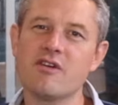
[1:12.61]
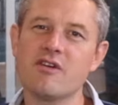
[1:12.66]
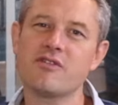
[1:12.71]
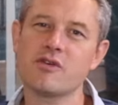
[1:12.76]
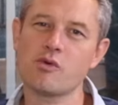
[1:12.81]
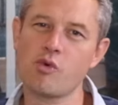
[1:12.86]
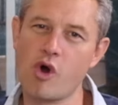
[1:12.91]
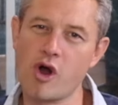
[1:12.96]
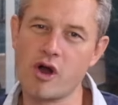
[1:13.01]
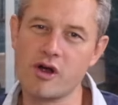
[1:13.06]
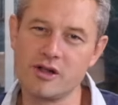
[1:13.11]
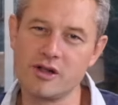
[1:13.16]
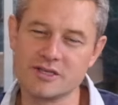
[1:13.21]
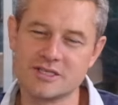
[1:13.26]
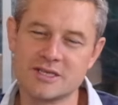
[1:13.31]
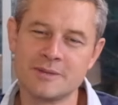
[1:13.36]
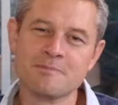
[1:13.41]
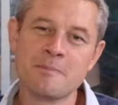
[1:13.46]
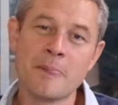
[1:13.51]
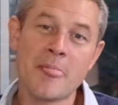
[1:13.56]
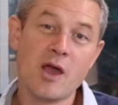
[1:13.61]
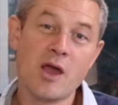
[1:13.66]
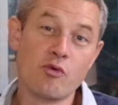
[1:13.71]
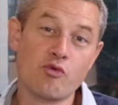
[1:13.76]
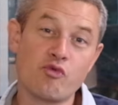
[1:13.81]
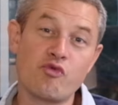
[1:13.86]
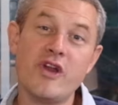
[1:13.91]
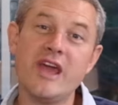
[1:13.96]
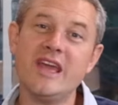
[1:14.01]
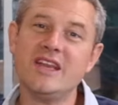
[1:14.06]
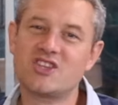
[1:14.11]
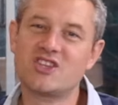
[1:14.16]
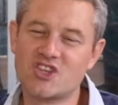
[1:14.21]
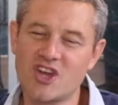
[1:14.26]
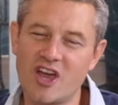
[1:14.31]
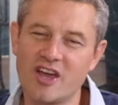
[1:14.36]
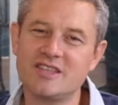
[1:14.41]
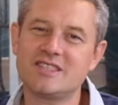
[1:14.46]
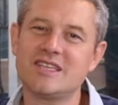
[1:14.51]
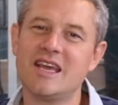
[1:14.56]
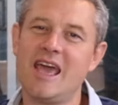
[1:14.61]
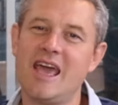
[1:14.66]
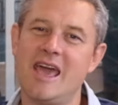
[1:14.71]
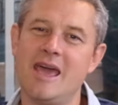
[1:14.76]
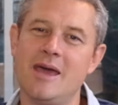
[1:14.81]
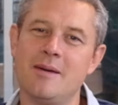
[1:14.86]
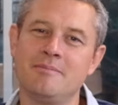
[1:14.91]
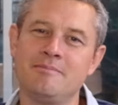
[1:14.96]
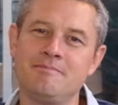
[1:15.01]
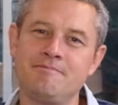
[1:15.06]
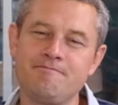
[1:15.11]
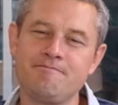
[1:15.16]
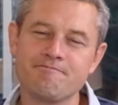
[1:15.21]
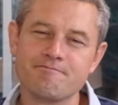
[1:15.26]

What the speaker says: of the world. Reach out to him